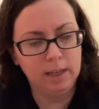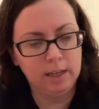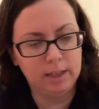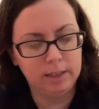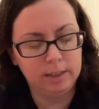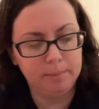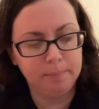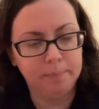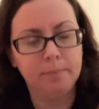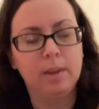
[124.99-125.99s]

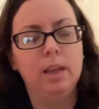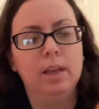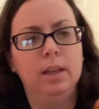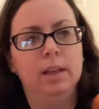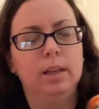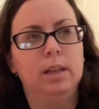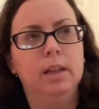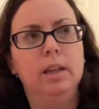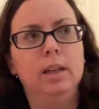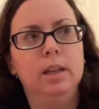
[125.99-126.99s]
Um
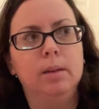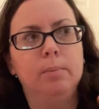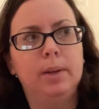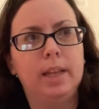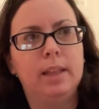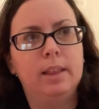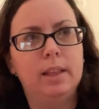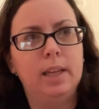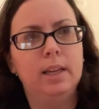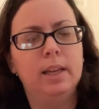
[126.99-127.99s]
but I
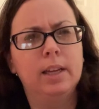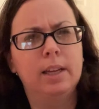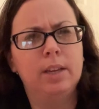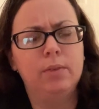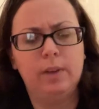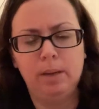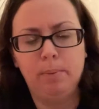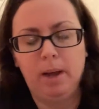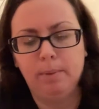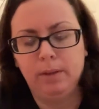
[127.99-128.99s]
think confetti
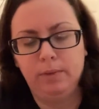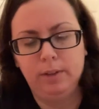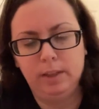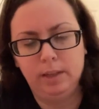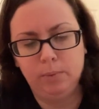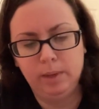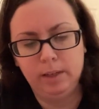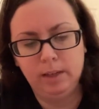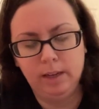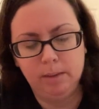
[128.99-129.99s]
pop, I feel like it went
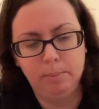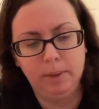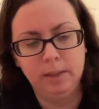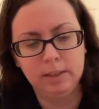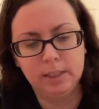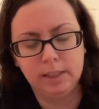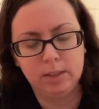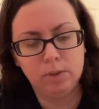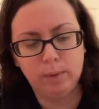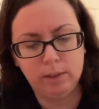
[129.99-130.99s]
up to like
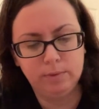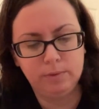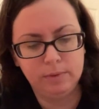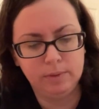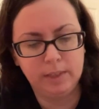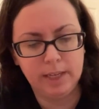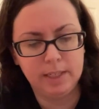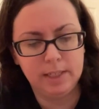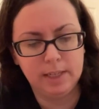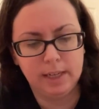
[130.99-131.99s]
twelve
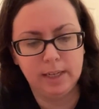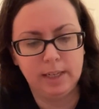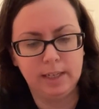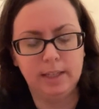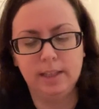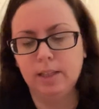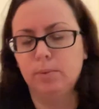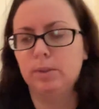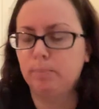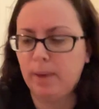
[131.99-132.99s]
ninety-nine, and then there
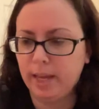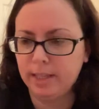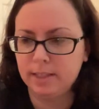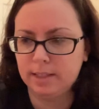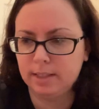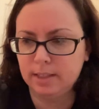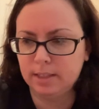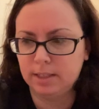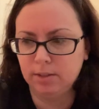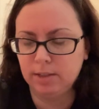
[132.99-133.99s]
was pets in
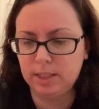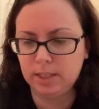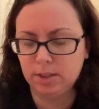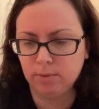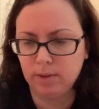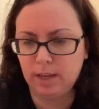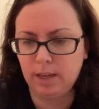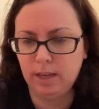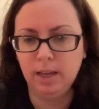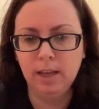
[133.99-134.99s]
series
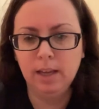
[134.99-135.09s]
three,